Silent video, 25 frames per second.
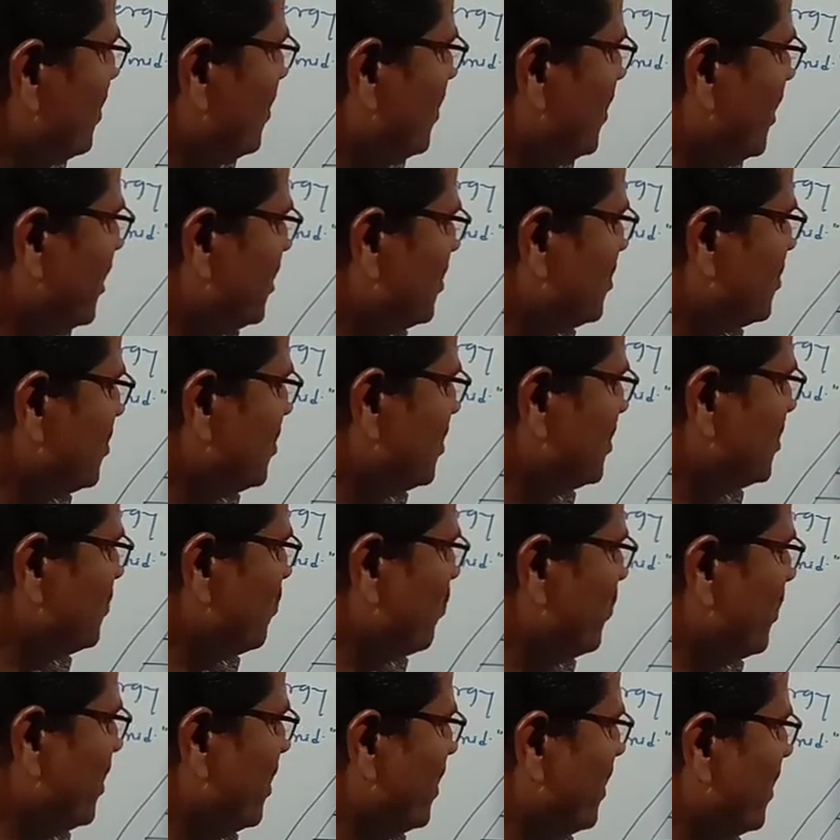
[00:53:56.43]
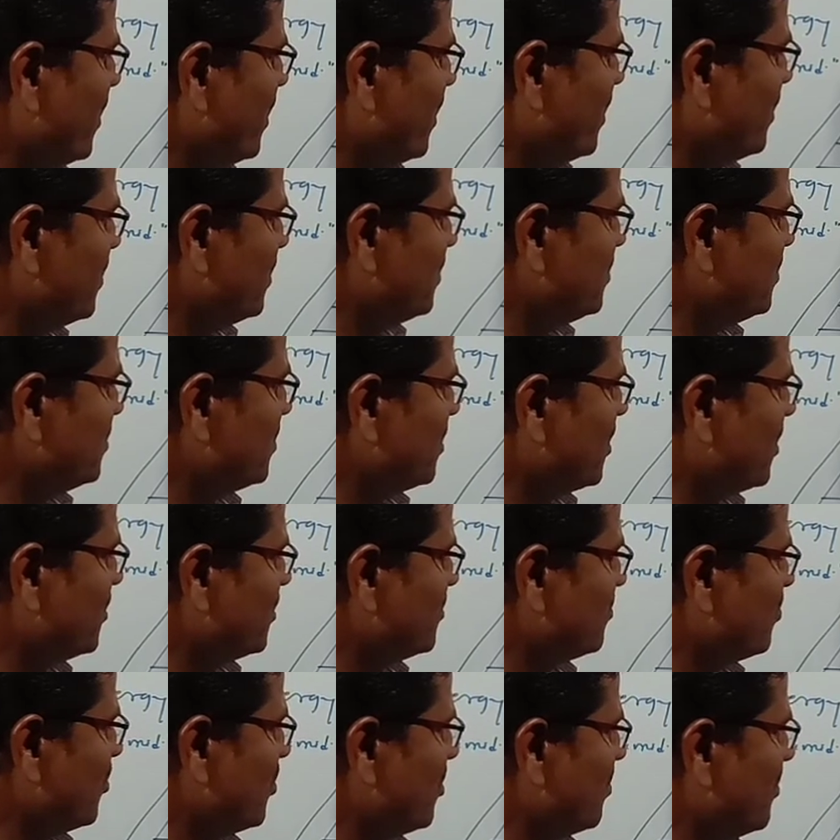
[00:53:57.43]
like this way energy
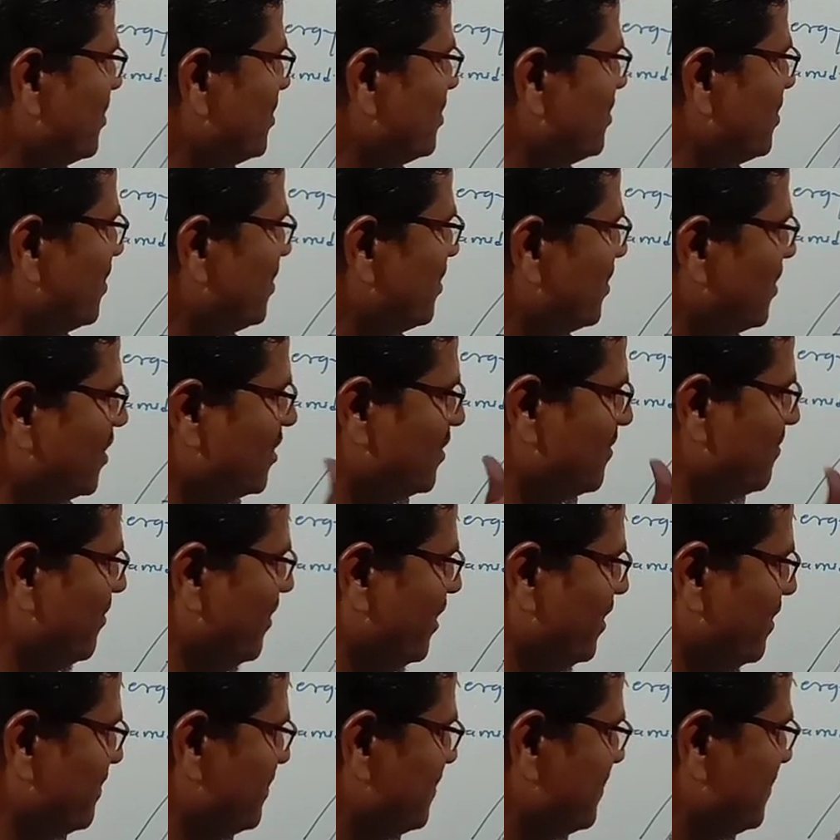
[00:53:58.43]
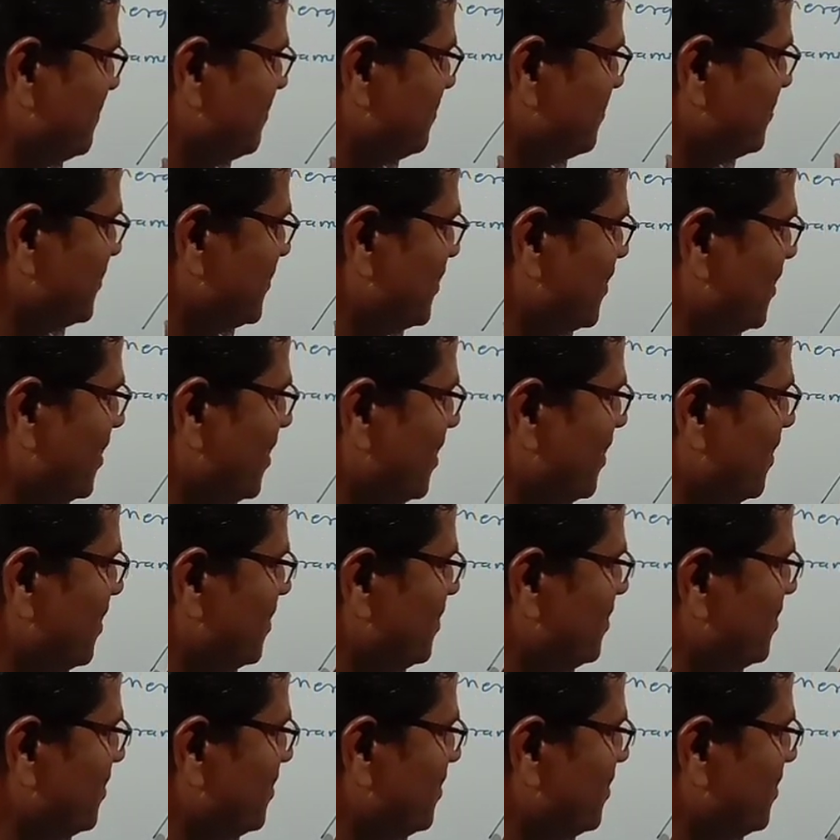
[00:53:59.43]
transformation takes place. 10,